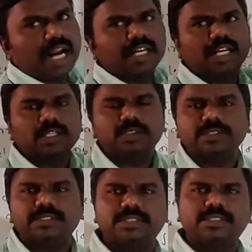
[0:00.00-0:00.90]

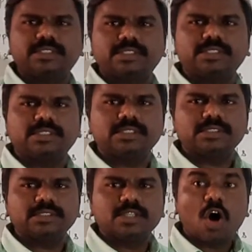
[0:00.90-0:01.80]
undergoes
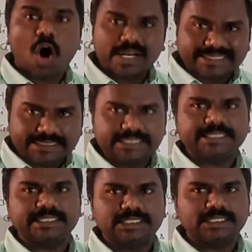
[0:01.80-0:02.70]

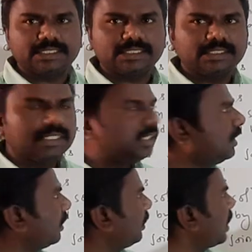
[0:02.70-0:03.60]
oxidation
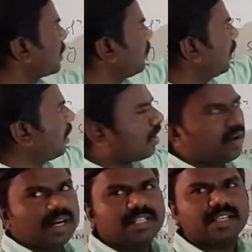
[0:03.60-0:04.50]
that's why the
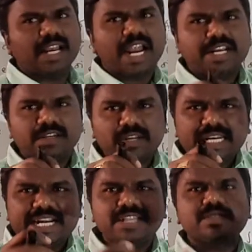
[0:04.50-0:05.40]
rod is
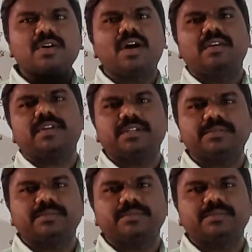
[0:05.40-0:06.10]
gradually dissolved